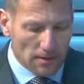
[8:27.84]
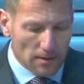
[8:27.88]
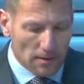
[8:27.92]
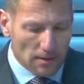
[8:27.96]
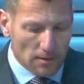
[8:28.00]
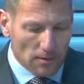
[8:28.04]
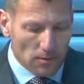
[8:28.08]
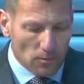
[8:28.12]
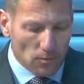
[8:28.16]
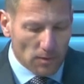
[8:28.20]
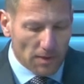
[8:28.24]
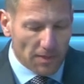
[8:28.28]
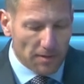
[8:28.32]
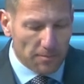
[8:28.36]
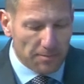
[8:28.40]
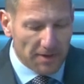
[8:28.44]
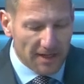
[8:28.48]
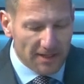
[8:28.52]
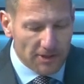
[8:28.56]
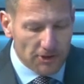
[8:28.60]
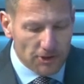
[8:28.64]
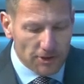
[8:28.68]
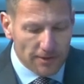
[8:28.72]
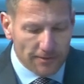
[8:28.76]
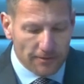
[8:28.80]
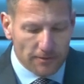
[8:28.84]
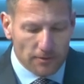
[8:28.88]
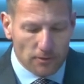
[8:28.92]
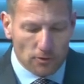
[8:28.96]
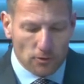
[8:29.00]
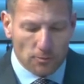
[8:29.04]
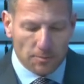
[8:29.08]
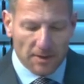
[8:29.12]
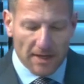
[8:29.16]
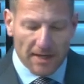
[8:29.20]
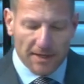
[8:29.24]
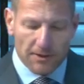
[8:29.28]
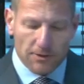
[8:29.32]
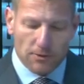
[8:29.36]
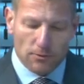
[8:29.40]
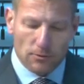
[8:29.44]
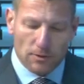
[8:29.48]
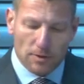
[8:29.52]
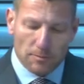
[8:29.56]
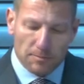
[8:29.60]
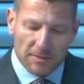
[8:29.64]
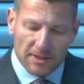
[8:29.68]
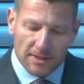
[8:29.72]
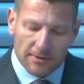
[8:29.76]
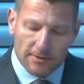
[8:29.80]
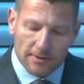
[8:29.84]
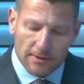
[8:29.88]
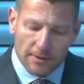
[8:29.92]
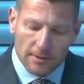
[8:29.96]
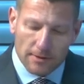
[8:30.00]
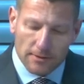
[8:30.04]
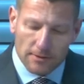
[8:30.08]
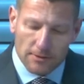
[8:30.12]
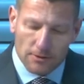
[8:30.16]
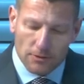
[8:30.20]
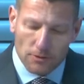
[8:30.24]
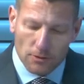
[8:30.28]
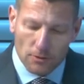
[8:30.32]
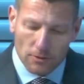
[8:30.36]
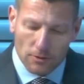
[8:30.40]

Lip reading: When the PensionsEurope annual meeting took